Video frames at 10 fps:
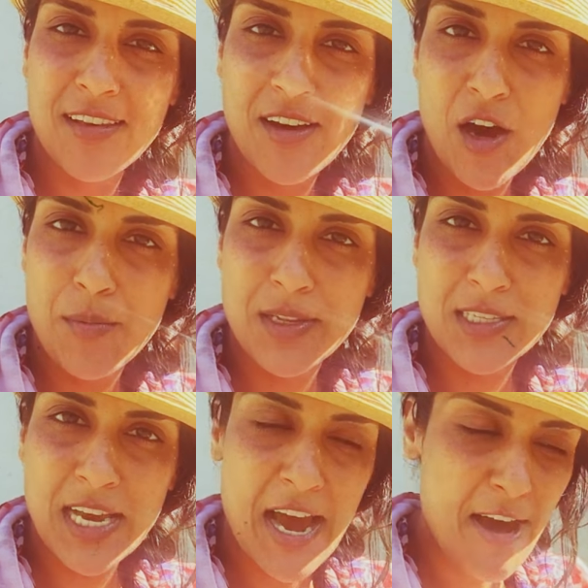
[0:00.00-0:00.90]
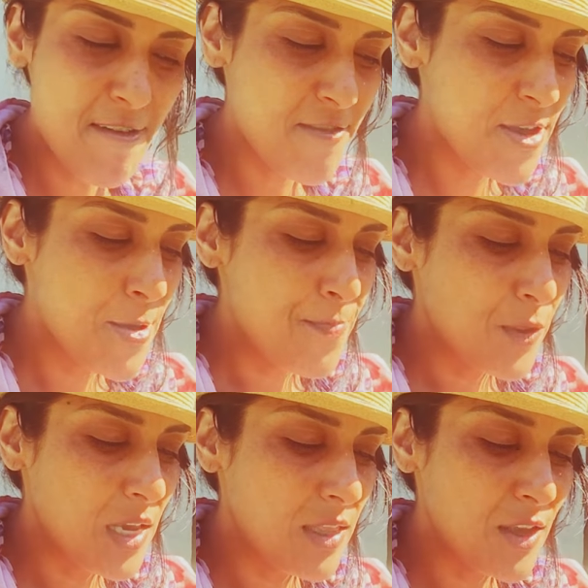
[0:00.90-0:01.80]
the almonds have
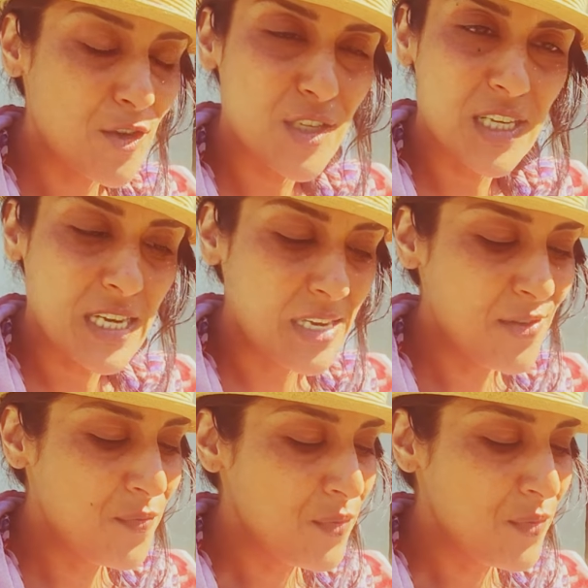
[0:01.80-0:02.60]
in their skin,